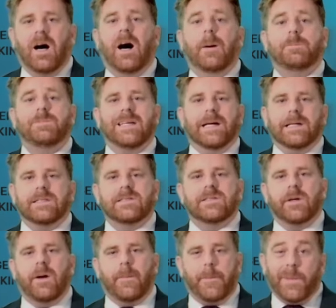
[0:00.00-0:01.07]

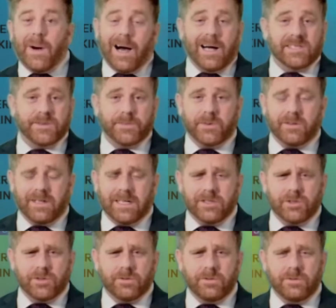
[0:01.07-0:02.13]
updates possible. I
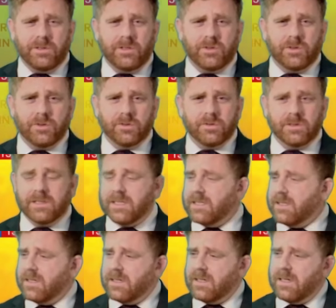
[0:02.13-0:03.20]
truly
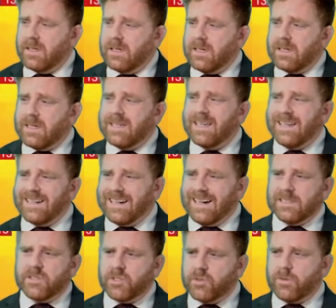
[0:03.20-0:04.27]

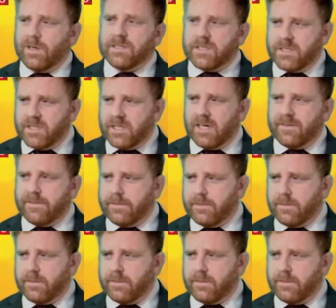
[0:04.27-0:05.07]
cannot stress enough.